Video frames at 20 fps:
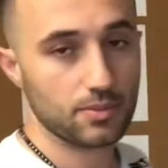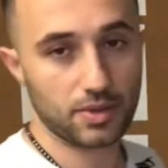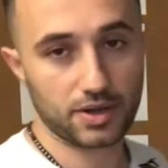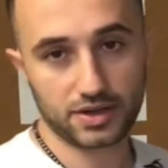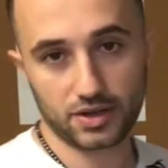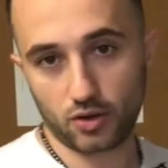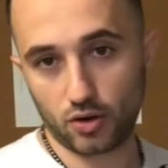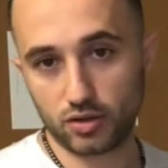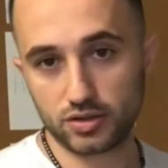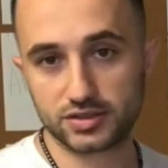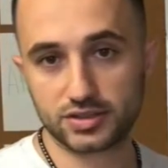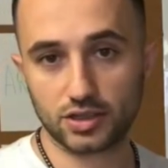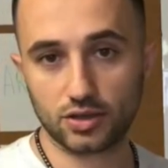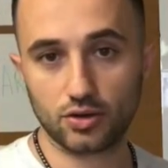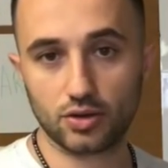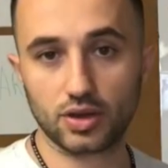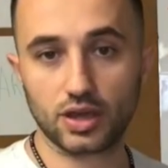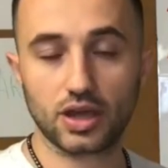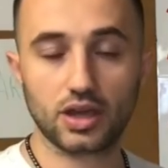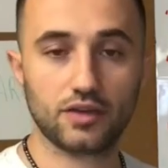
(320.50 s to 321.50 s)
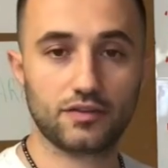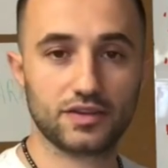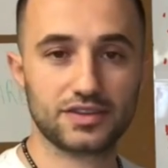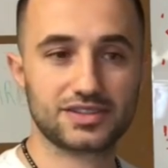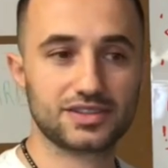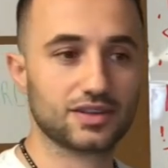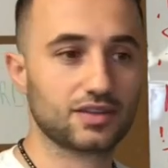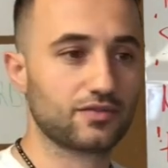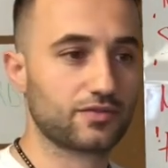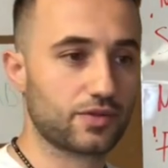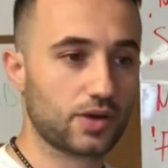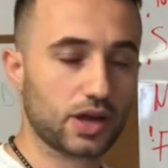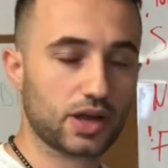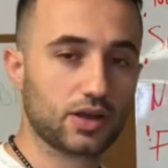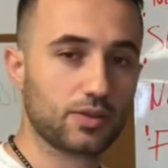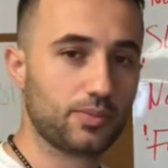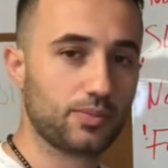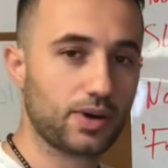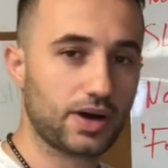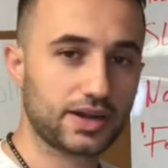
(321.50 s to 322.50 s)
But also if it's a very
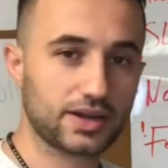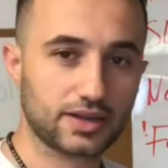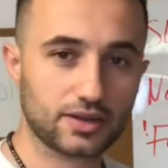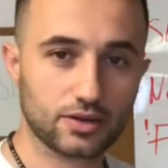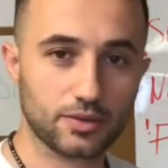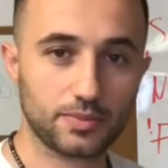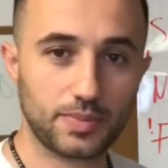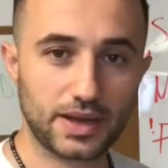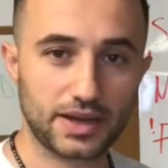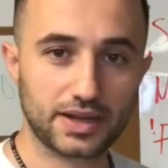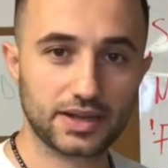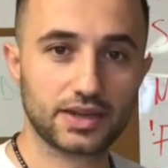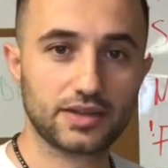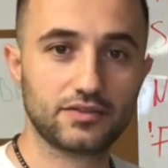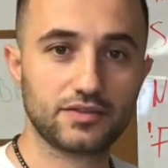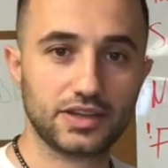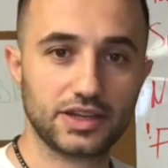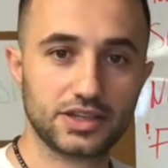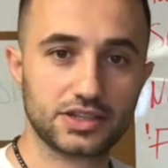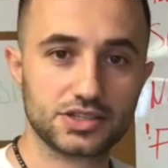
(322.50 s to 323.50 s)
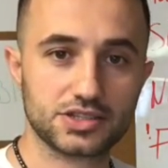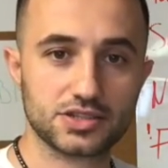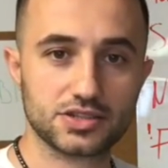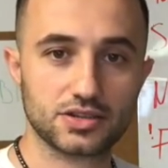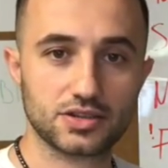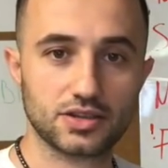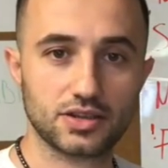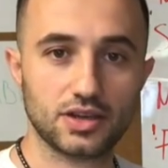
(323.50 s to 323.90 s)
competitive niche,